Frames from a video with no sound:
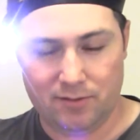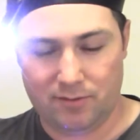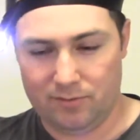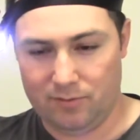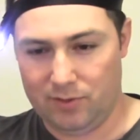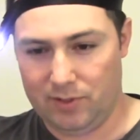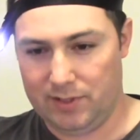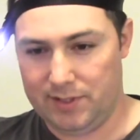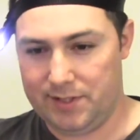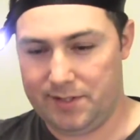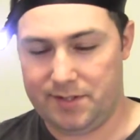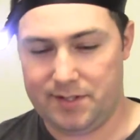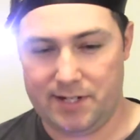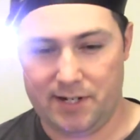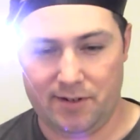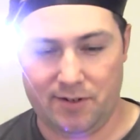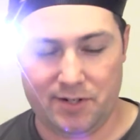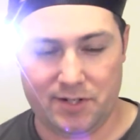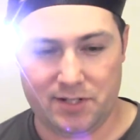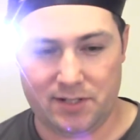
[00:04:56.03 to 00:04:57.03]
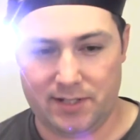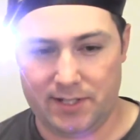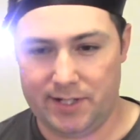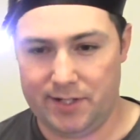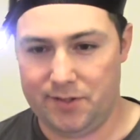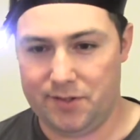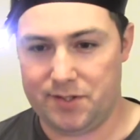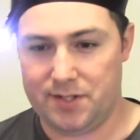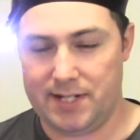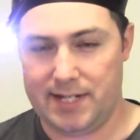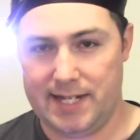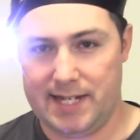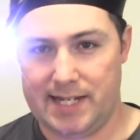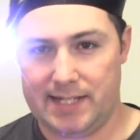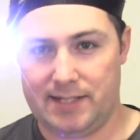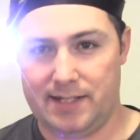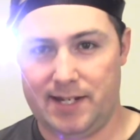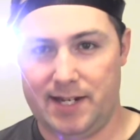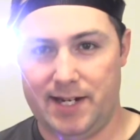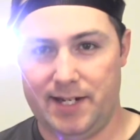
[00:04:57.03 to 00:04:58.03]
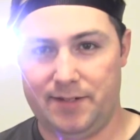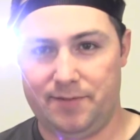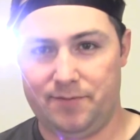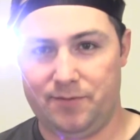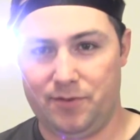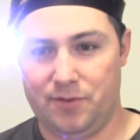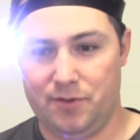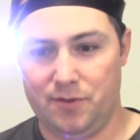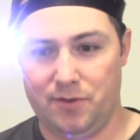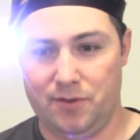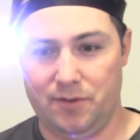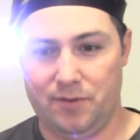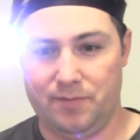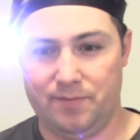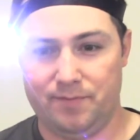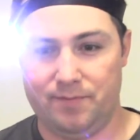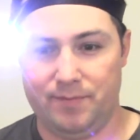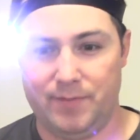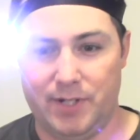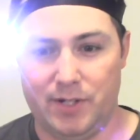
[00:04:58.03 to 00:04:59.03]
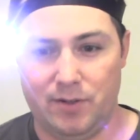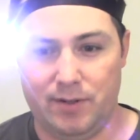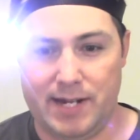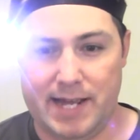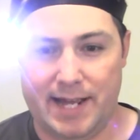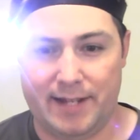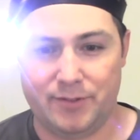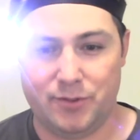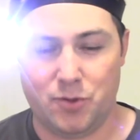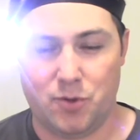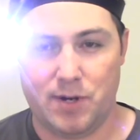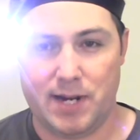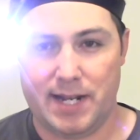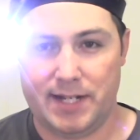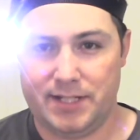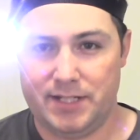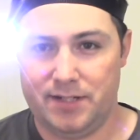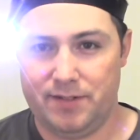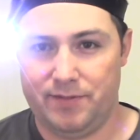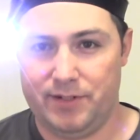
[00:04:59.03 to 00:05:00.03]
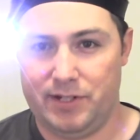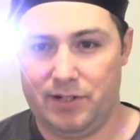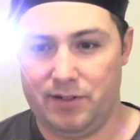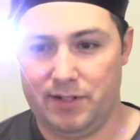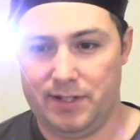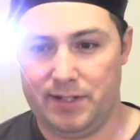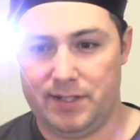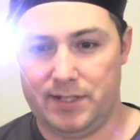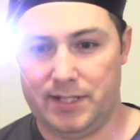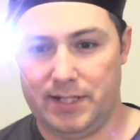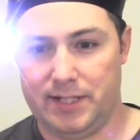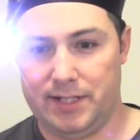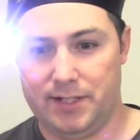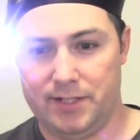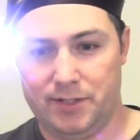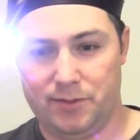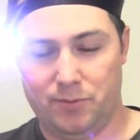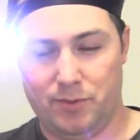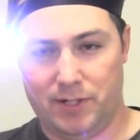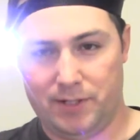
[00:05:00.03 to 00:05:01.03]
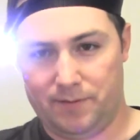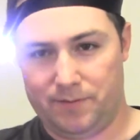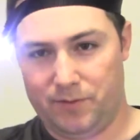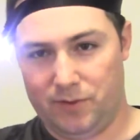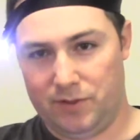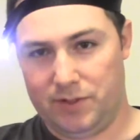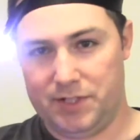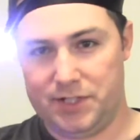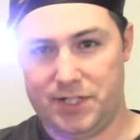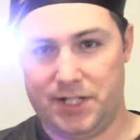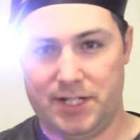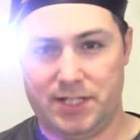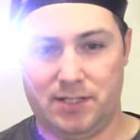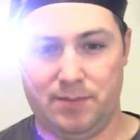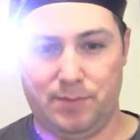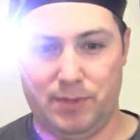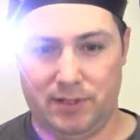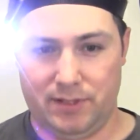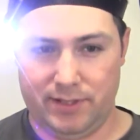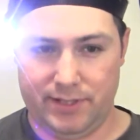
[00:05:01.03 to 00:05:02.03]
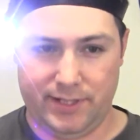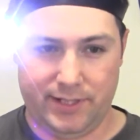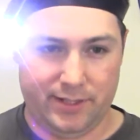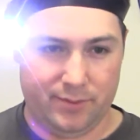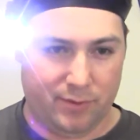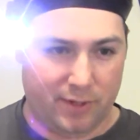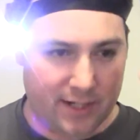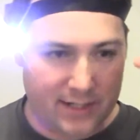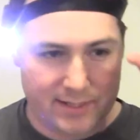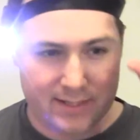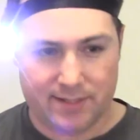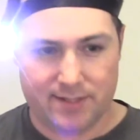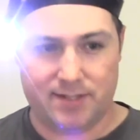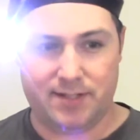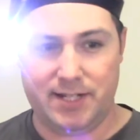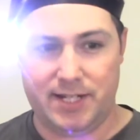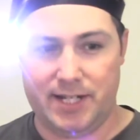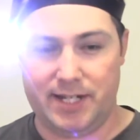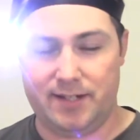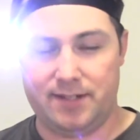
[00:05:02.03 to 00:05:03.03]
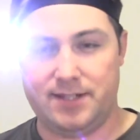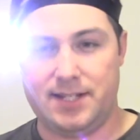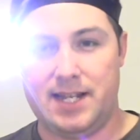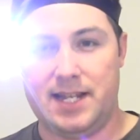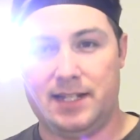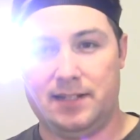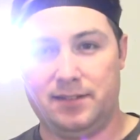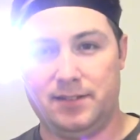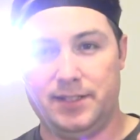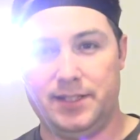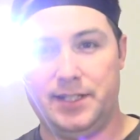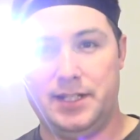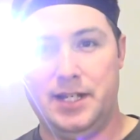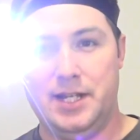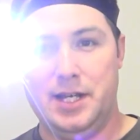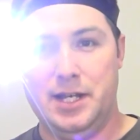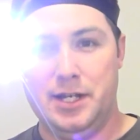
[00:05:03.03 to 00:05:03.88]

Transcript: really seriously using a headlight for you know, an outdoor activity or anything, and you want full adjustability and you want it to stay exactly